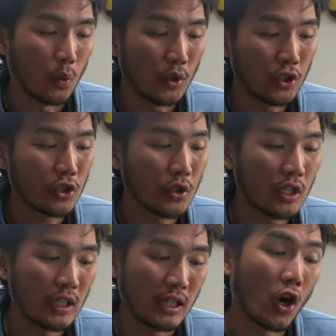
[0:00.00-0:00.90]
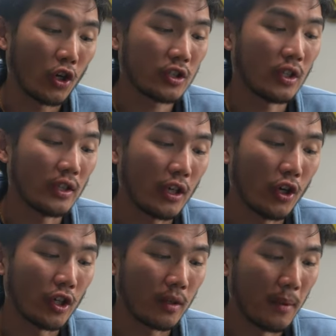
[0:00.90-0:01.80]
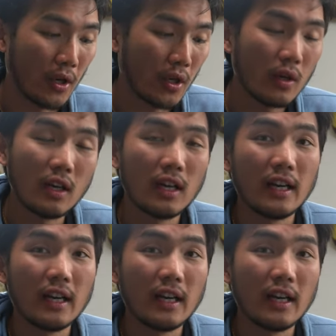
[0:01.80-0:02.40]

when you're shooting in harsh sunlight on the Komodo,